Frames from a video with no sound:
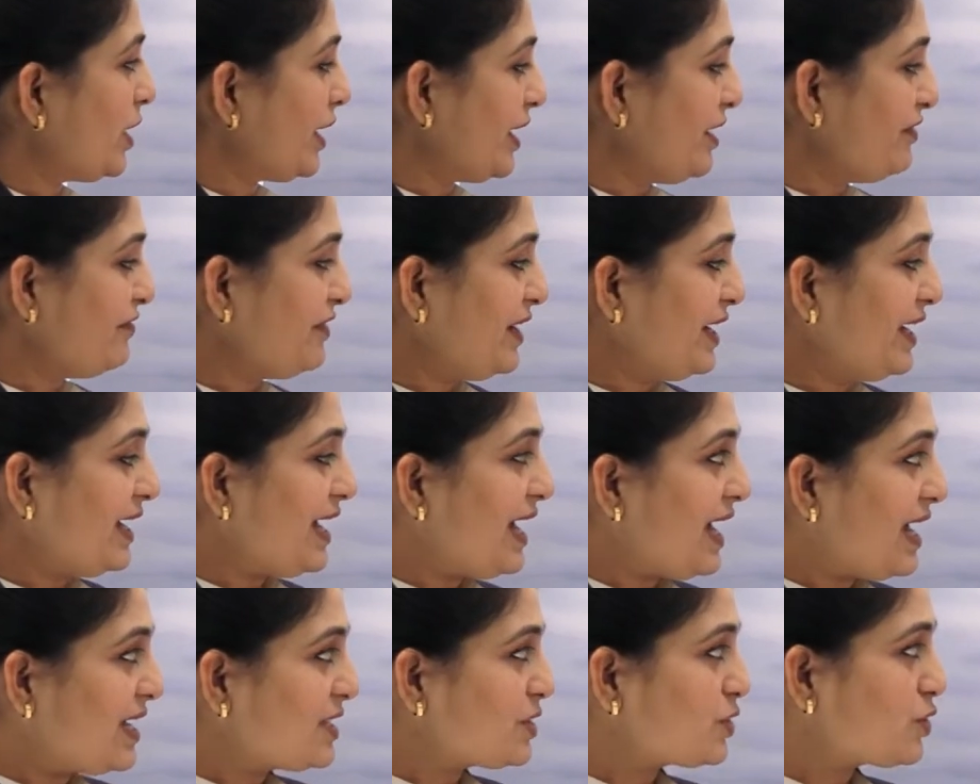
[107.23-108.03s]
If I
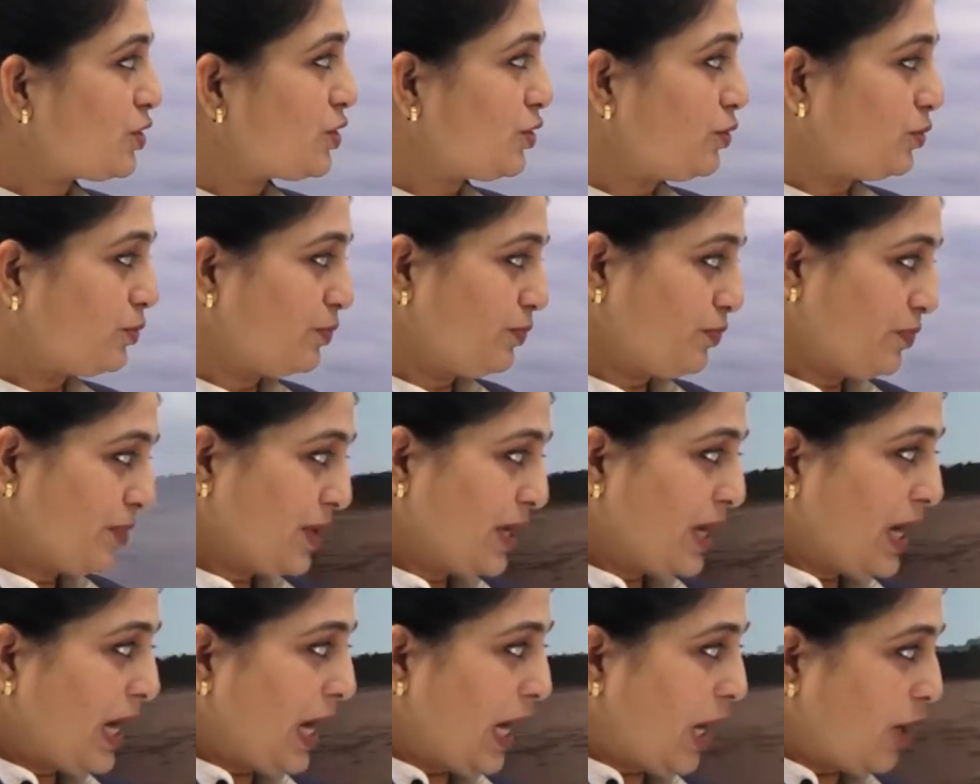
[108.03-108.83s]
ask you
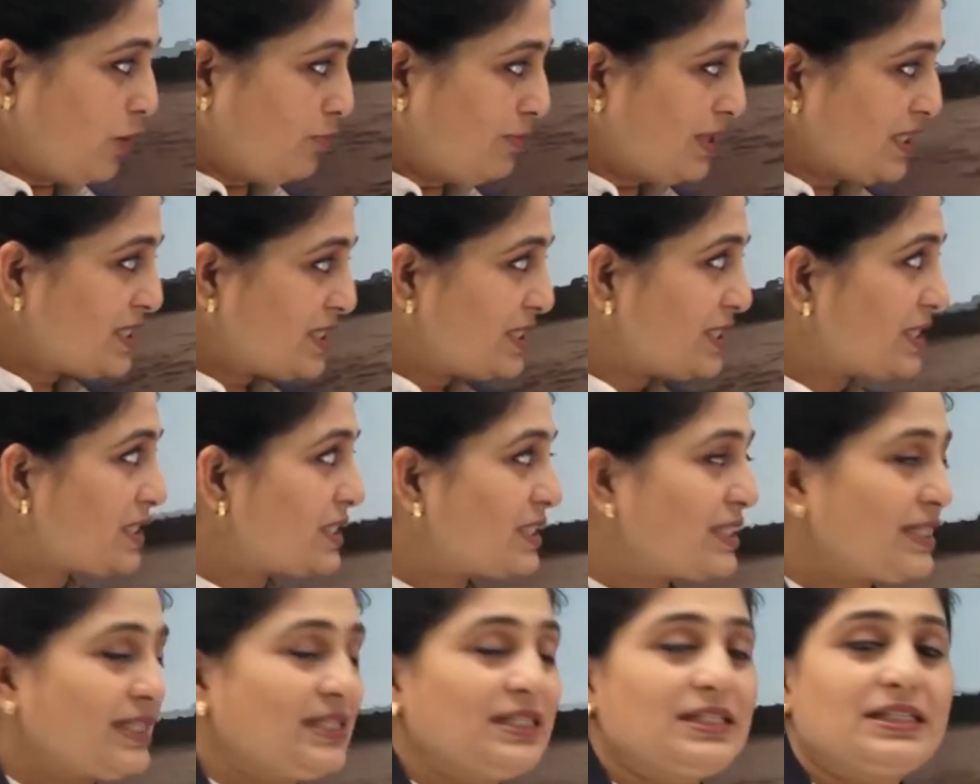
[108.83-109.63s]
how much
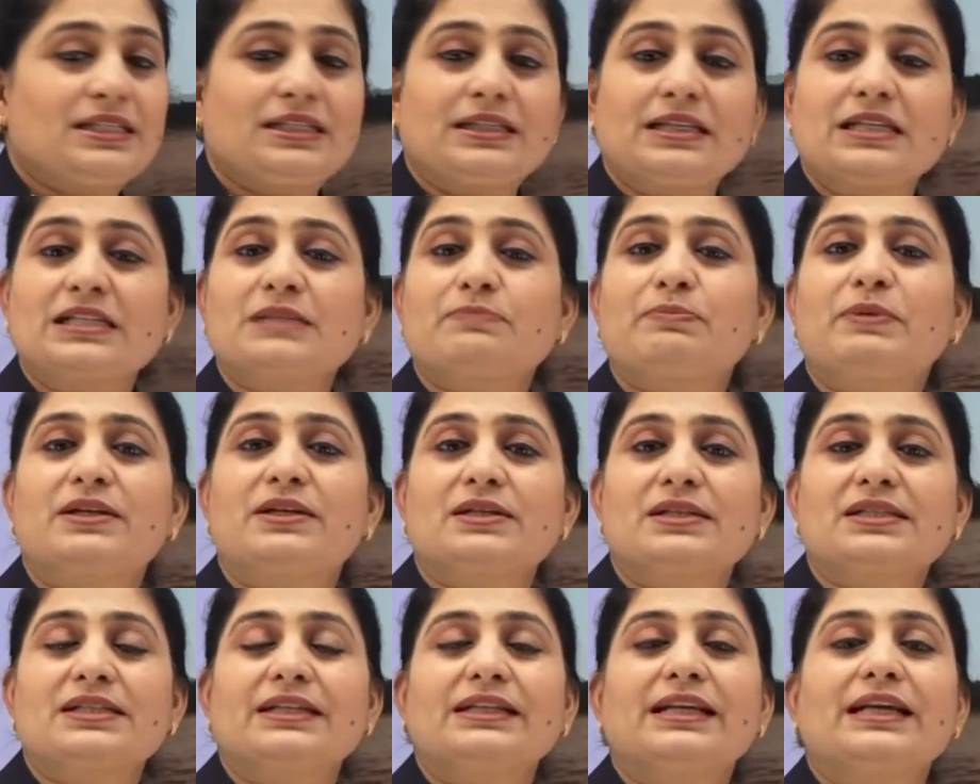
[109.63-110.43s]
distance this
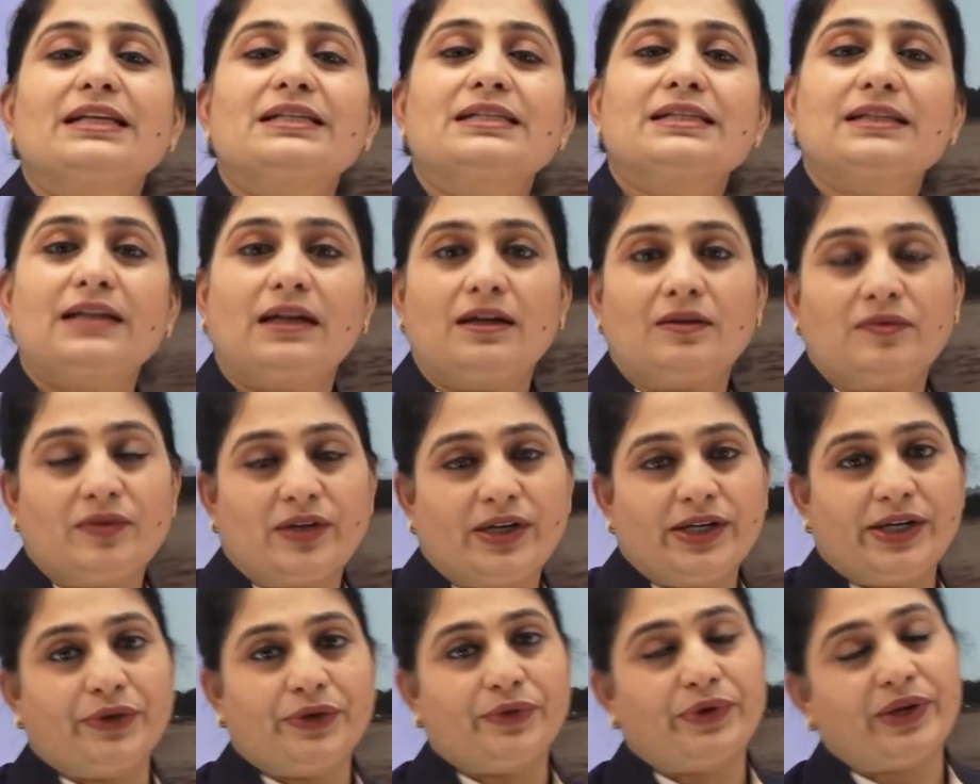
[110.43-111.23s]
person has
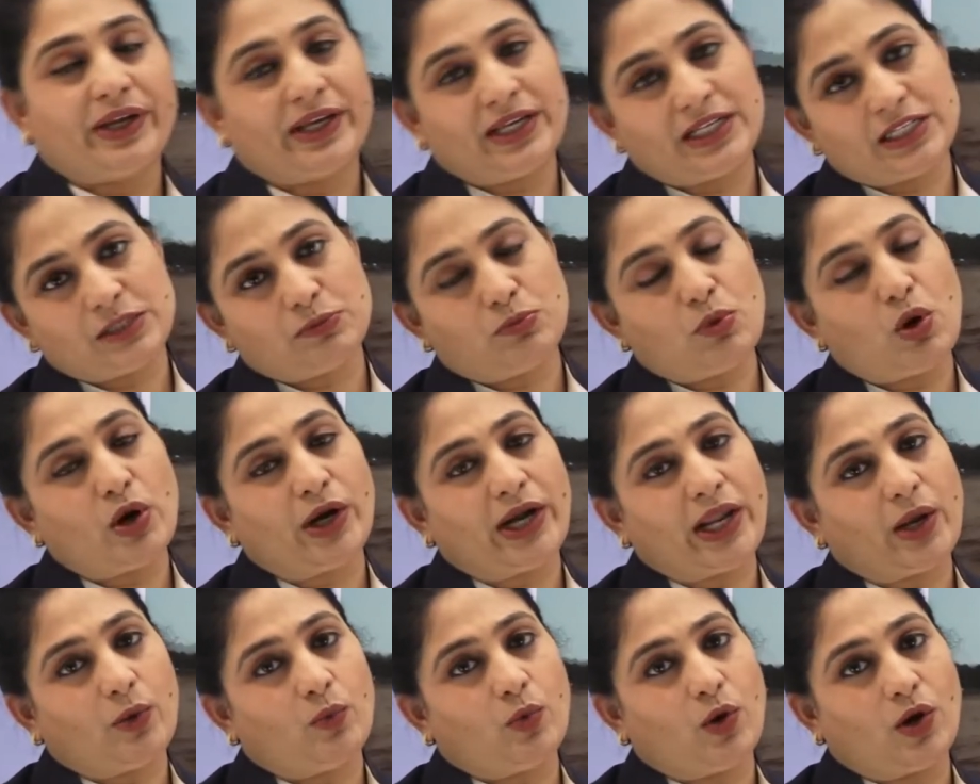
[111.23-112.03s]
covered during his
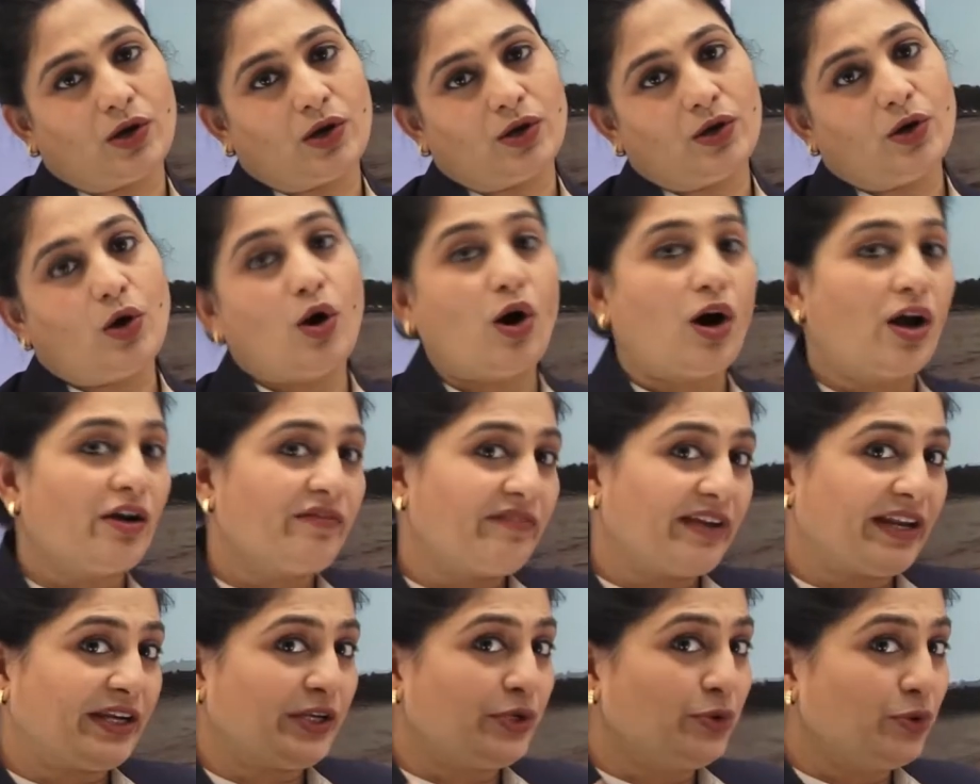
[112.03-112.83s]
morning walk, or
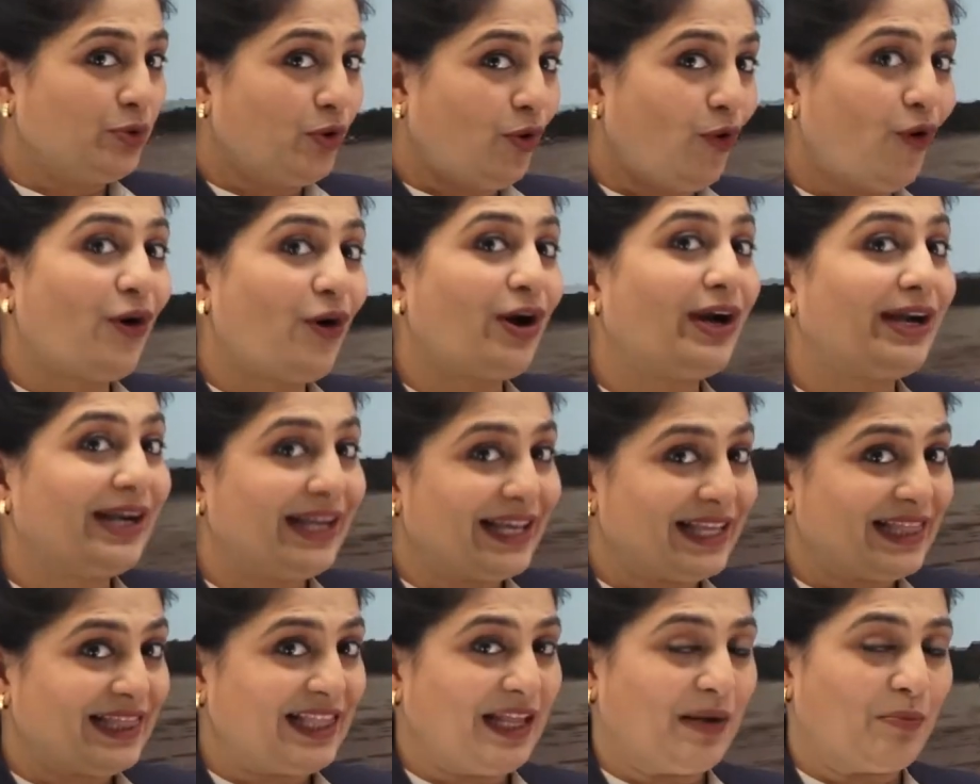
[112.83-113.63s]
when you go early
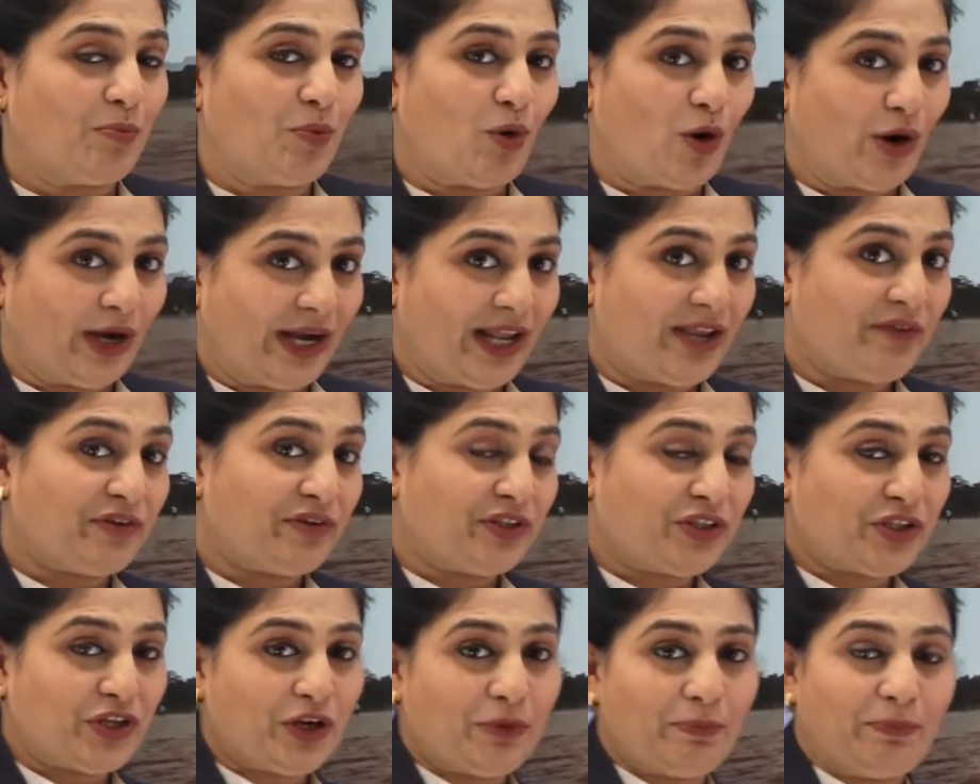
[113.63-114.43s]
in the morning
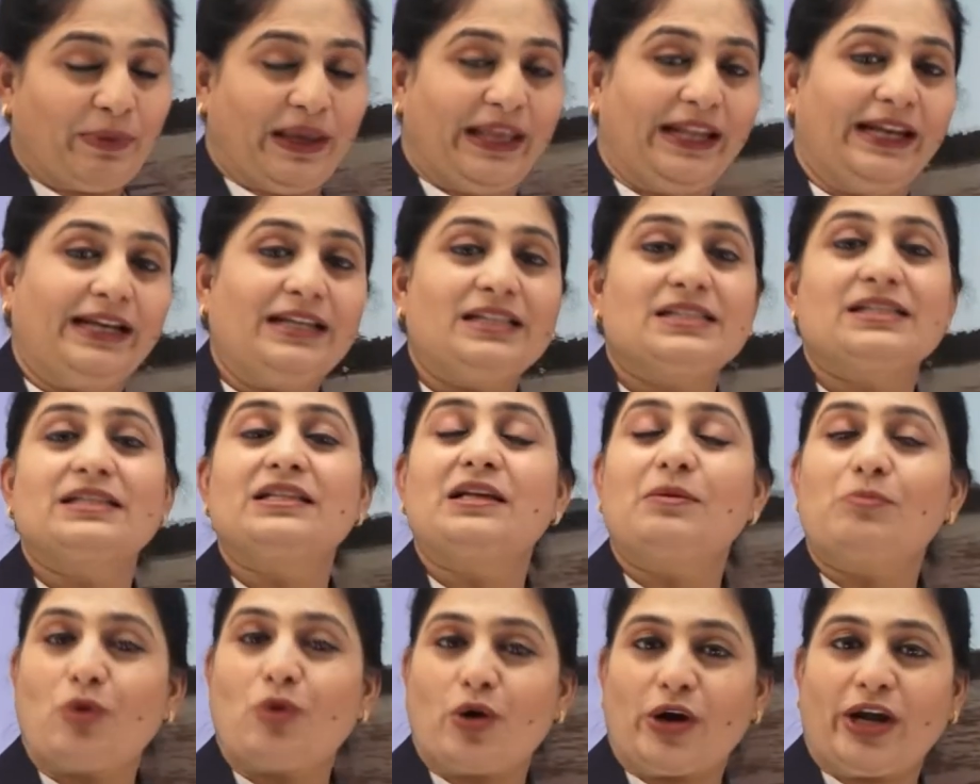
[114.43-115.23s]
with your parents in
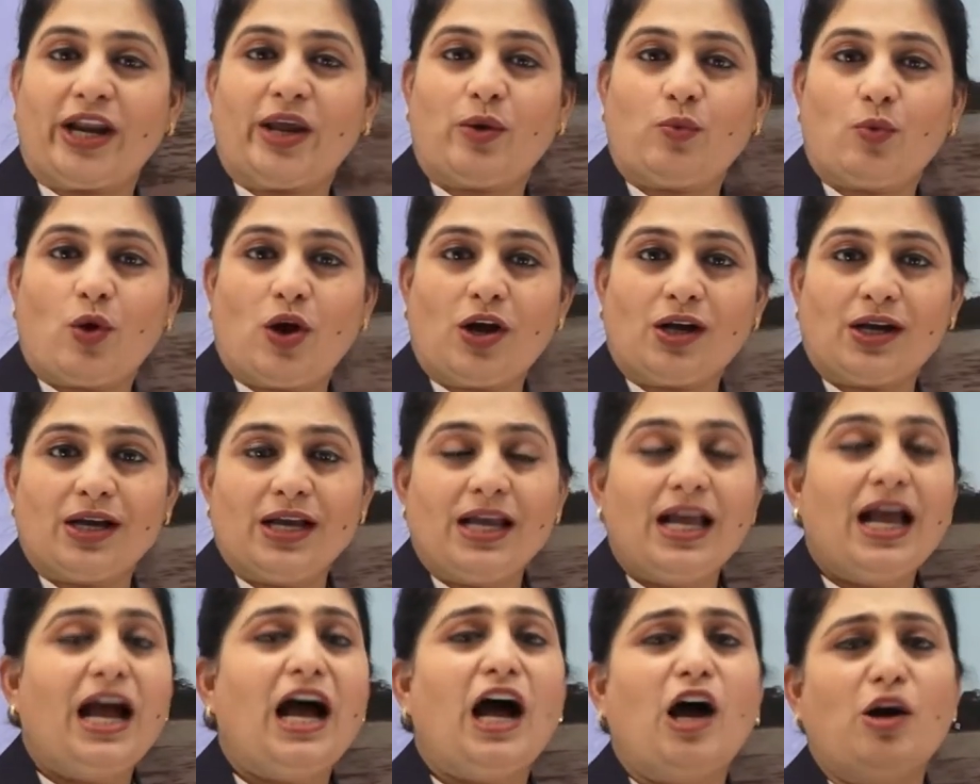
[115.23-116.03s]
the morning walk,
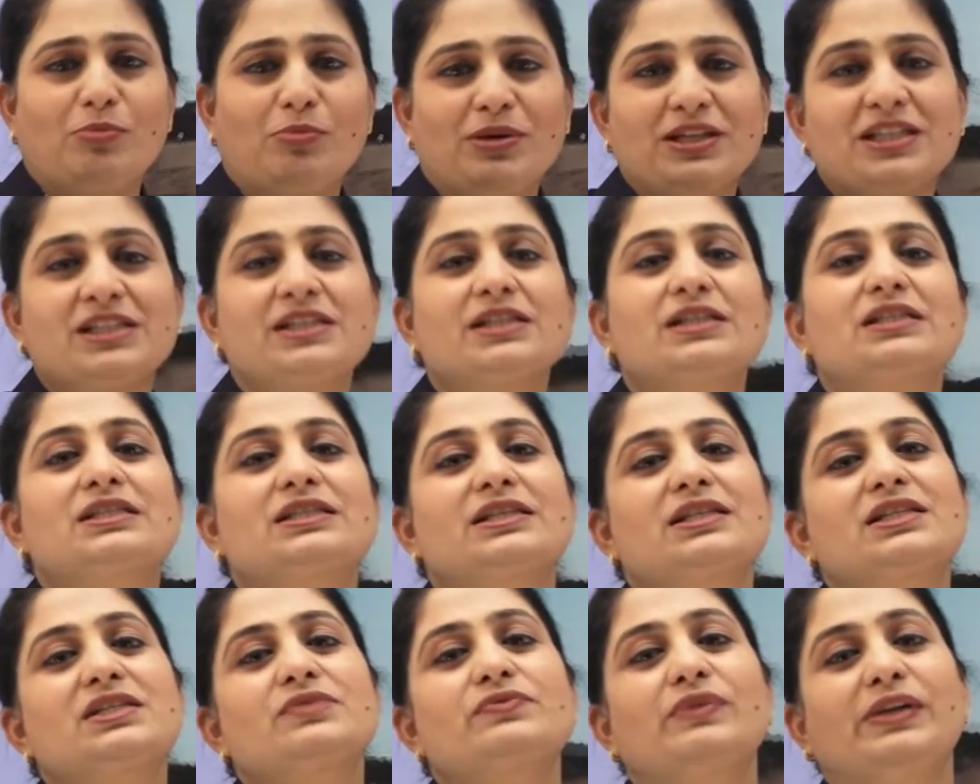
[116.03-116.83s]
how much
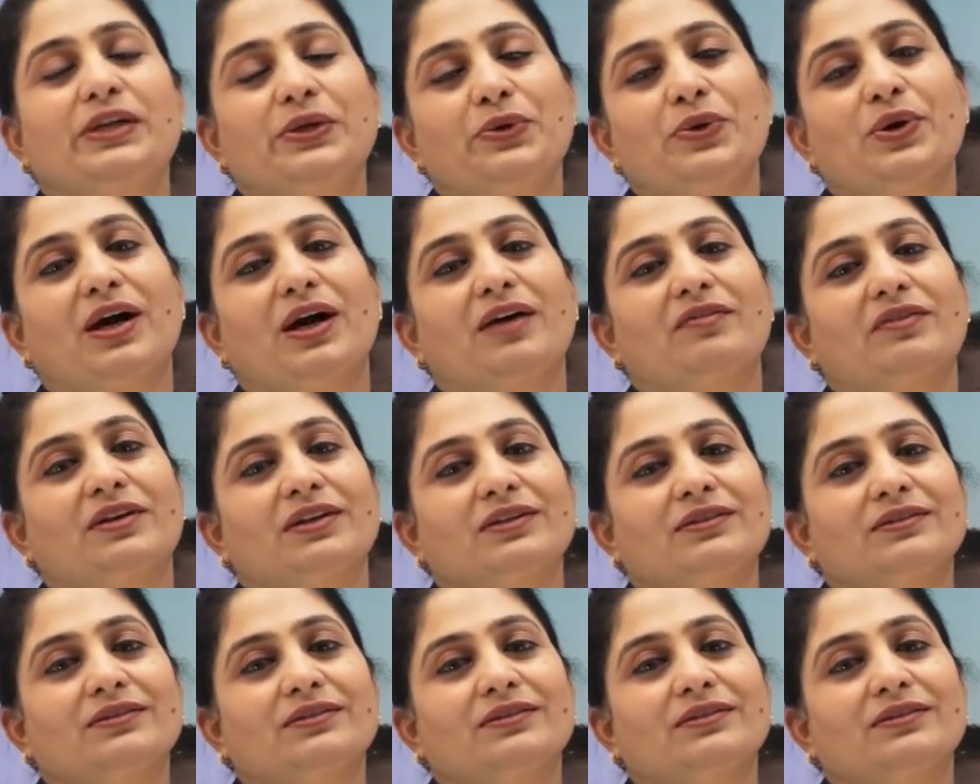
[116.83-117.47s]
distance will you cover?